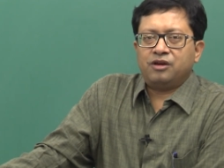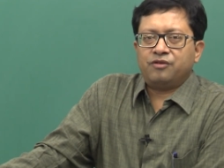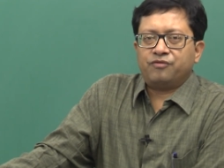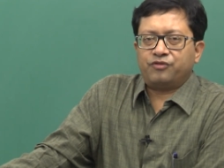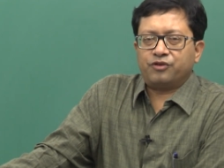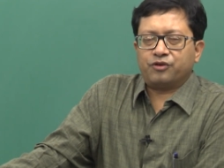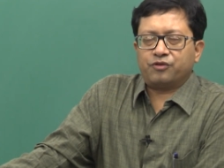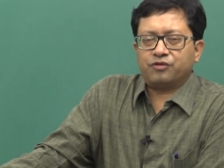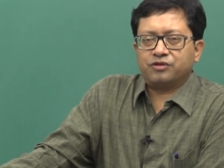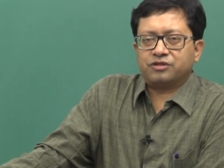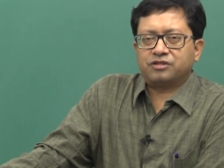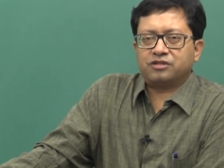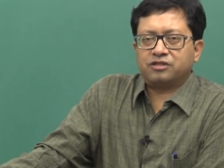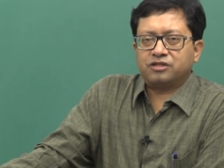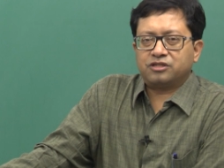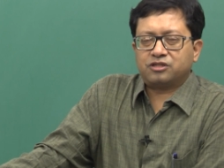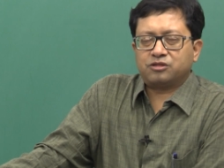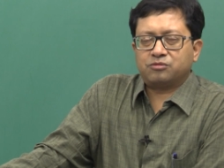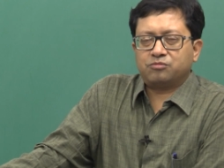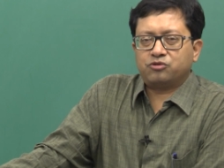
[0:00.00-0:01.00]
frequency
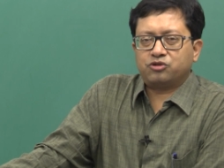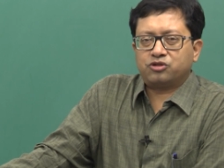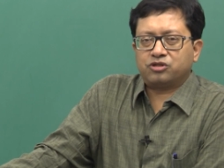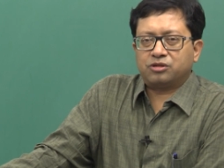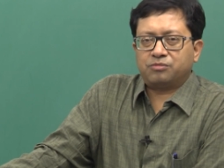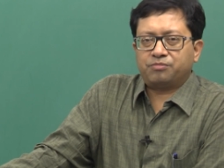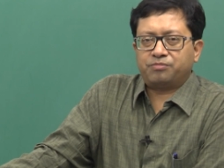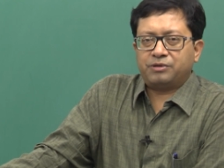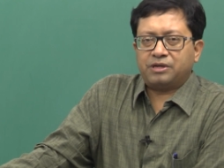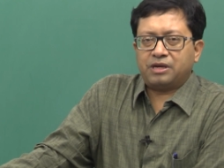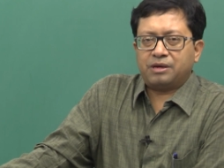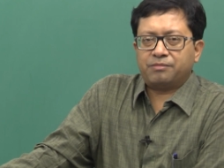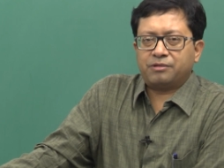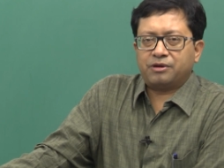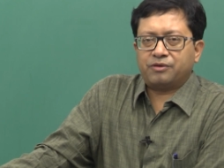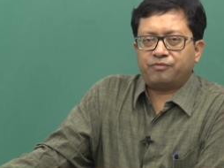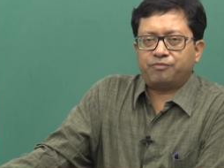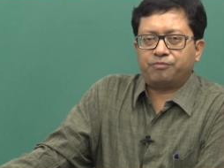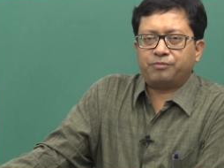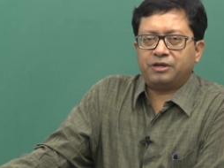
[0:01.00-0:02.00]
distribution, PMF,